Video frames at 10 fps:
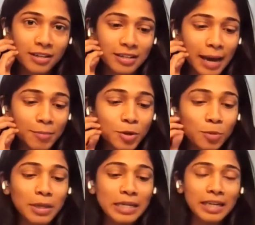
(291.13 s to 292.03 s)
time to
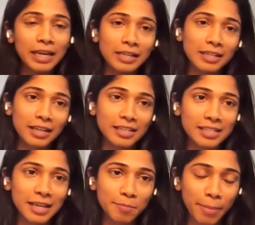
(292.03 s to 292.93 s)
mitigate its
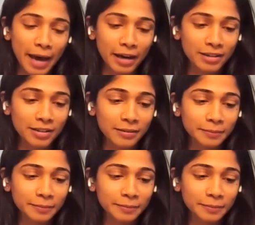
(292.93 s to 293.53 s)
impact.